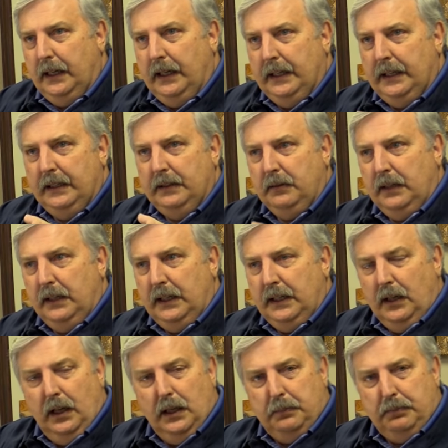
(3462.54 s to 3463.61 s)
And in, in
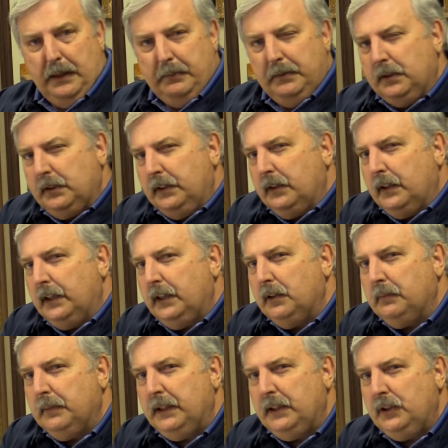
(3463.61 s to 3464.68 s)
the Premio, you
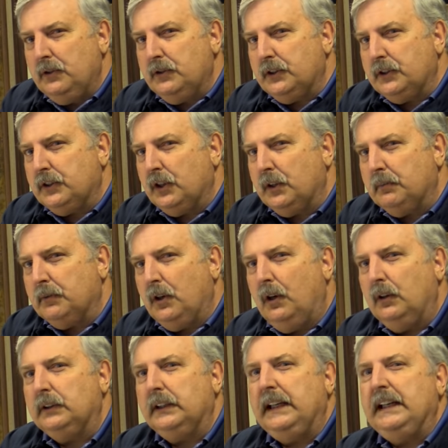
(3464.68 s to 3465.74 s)
hear me use a term called